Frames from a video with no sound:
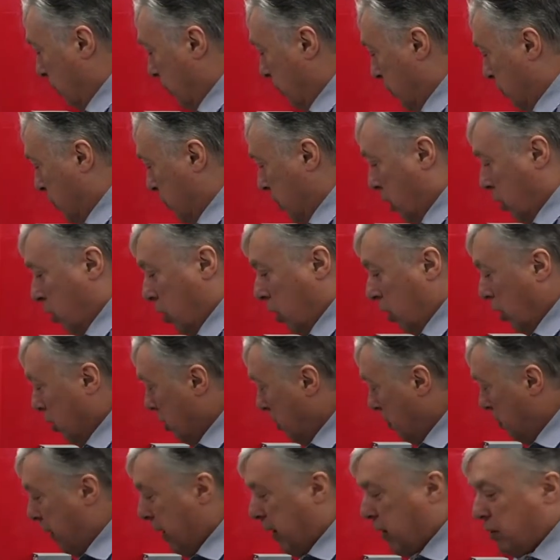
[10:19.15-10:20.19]
So on
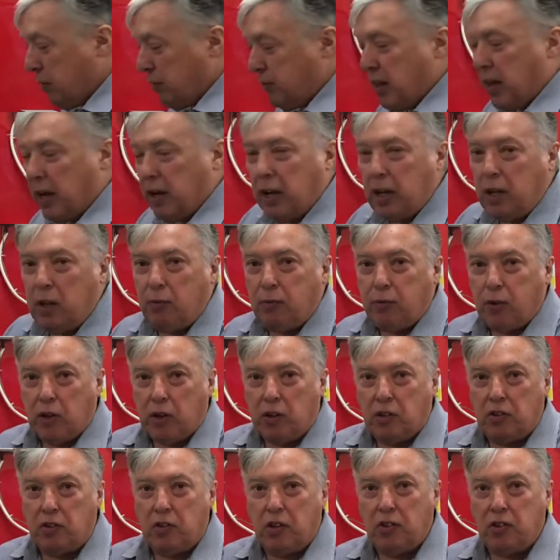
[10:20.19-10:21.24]
the back of their
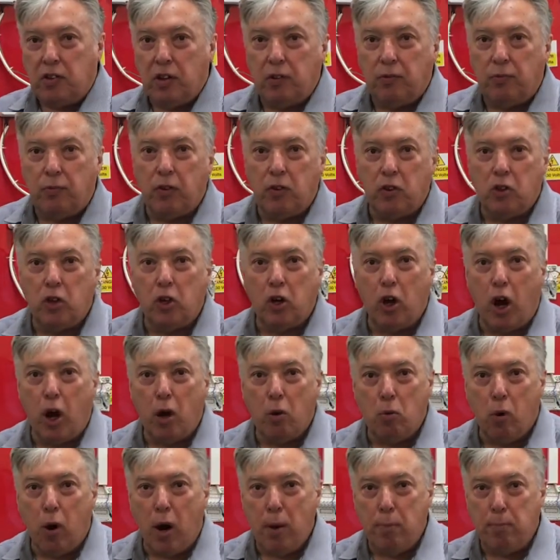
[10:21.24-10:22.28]
leaflets, it says for
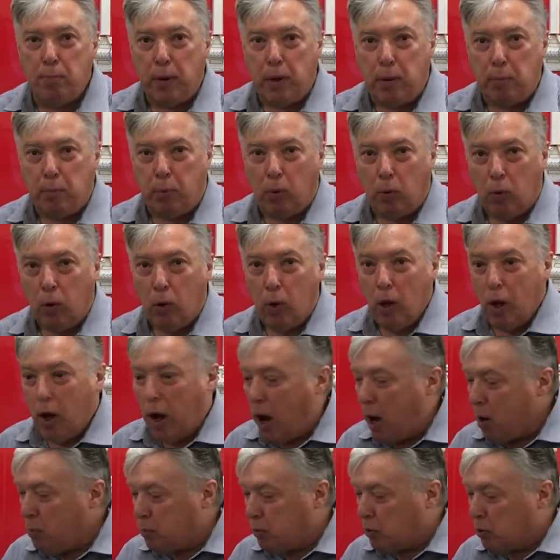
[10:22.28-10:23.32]
DIY people.
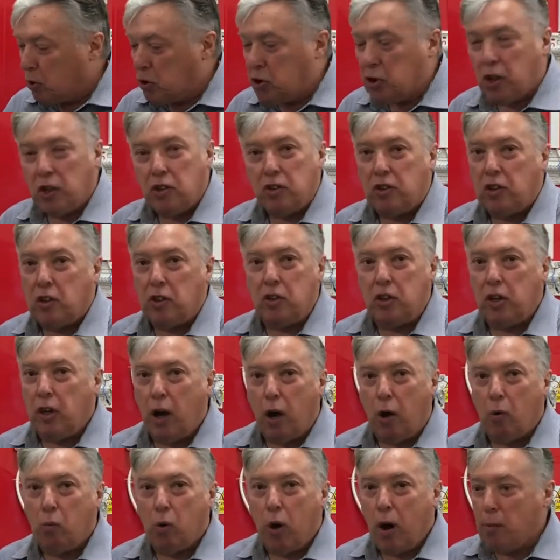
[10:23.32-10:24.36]
I wouldn't trust the
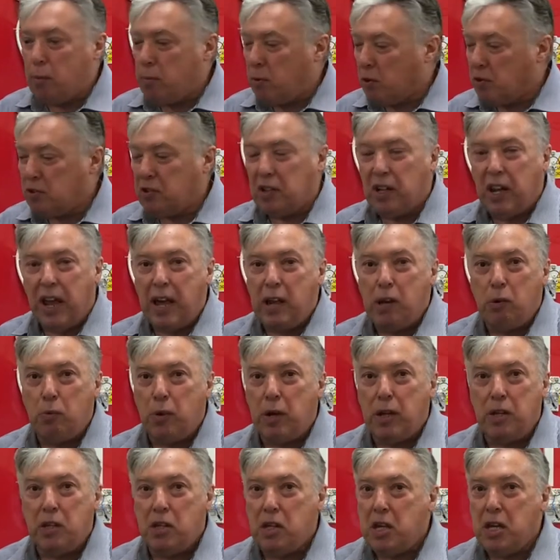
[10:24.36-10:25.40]
DIY person
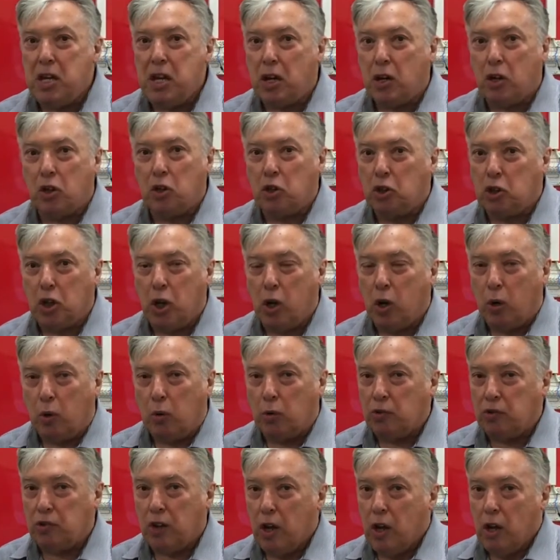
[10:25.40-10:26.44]
anywhere near
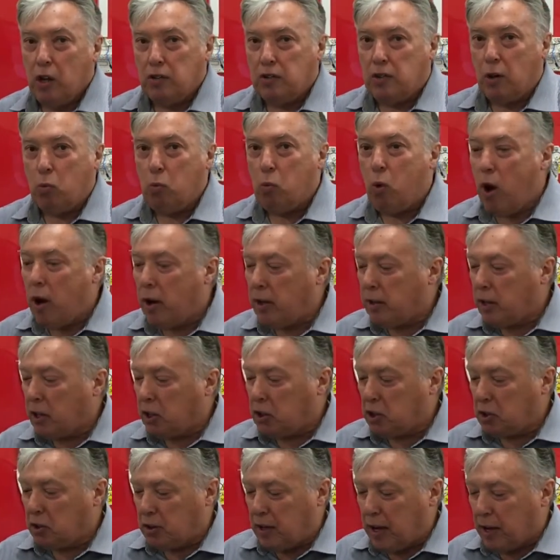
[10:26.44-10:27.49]
controls, so why they
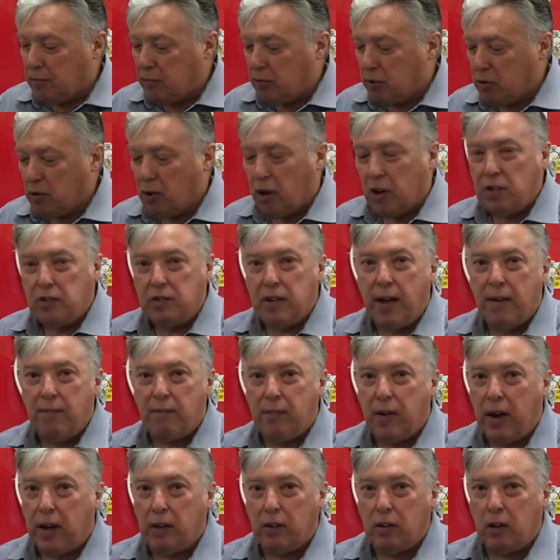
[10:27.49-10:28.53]
should advertise that
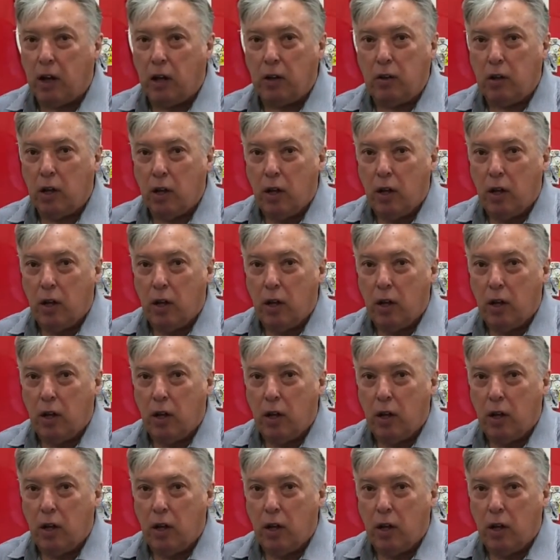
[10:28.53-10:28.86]
fact, I